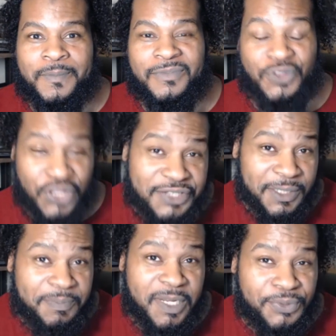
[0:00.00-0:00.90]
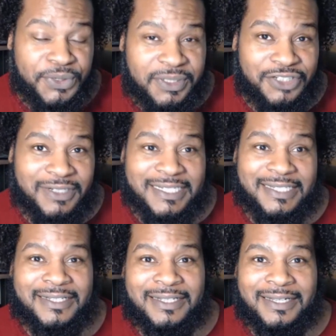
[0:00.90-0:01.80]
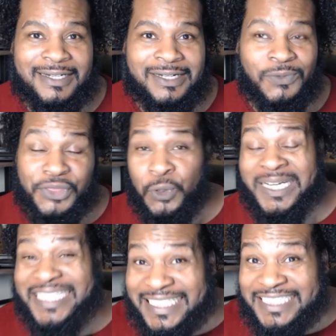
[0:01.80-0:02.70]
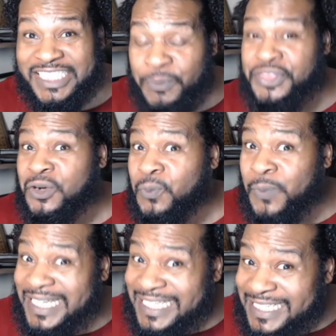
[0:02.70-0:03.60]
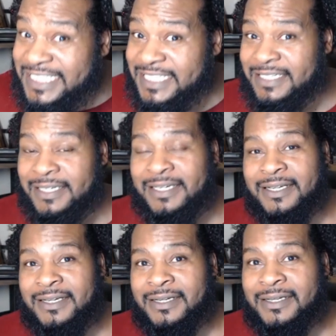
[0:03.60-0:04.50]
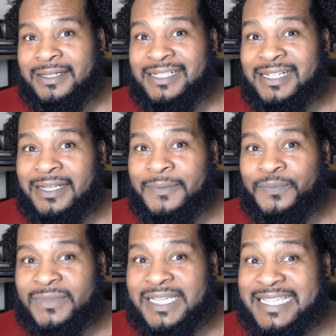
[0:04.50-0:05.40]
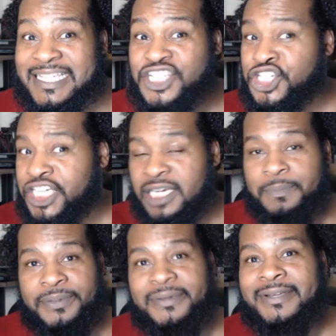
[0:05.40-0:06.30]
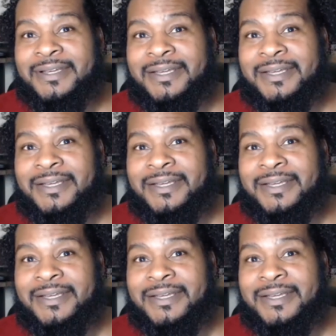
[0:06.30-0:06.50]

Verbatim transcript: These are the people you're going to trust with your religion, with your religion. This is cheap.